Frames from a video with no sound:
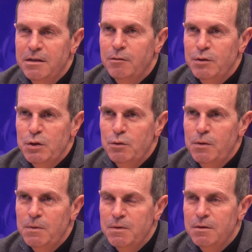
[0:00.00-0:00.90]
our
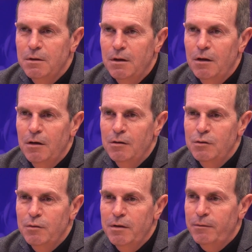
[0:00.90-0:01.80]
students
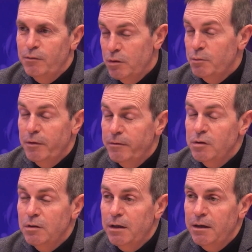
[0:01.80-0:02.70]
to their future
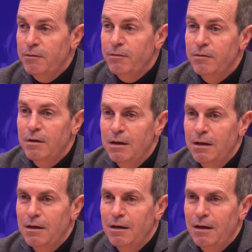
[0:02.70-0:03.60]
professional life
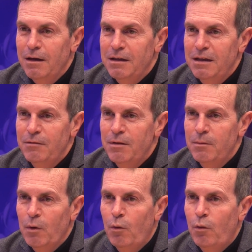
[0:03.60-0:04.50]
and give
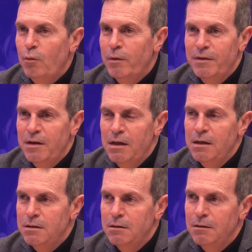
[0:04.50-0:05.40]
them all what they
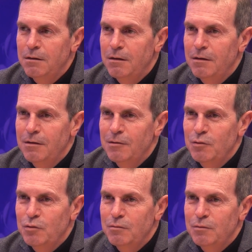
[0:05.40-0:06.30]
need
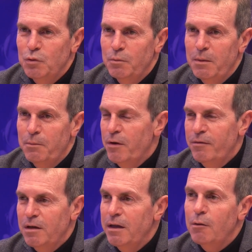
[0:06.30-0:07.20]
to be
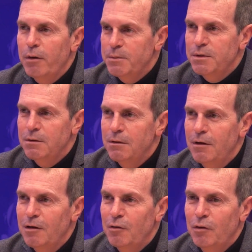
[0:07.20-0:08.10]
perfectly equipped,
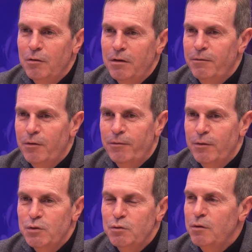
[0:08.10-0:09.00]
not only for the
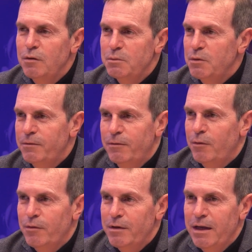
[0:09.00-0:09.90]
first 2 years, but
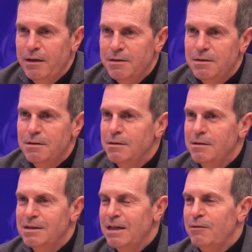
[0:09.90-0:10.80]
for the next
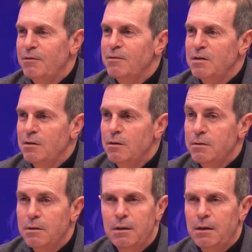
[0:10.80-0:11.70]
10, 15 years,
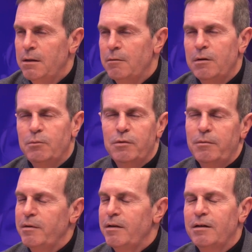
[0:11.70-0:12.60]
and then they will
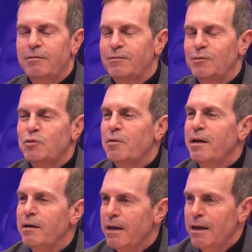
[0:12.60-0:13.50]
probably have to
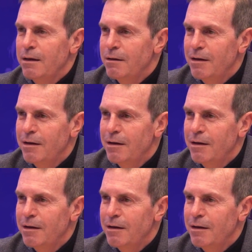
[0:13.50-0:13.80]
train again